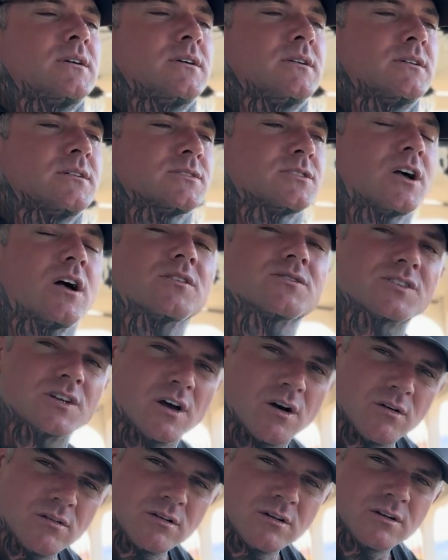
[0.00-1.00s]
It's
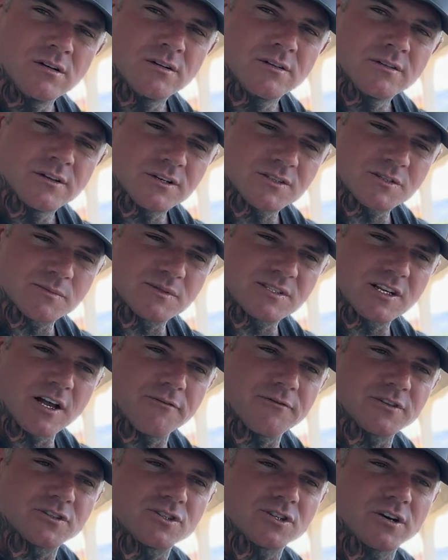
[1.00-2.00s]
also, there's some
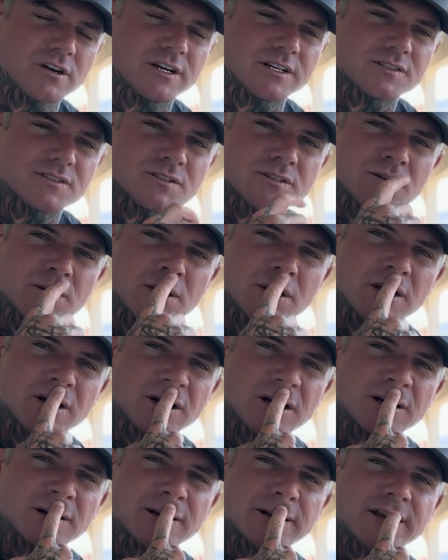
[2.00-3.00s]
self-assurance
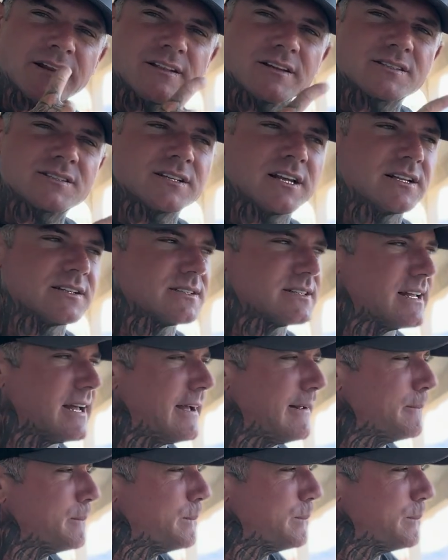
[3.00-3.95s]
here in the sense that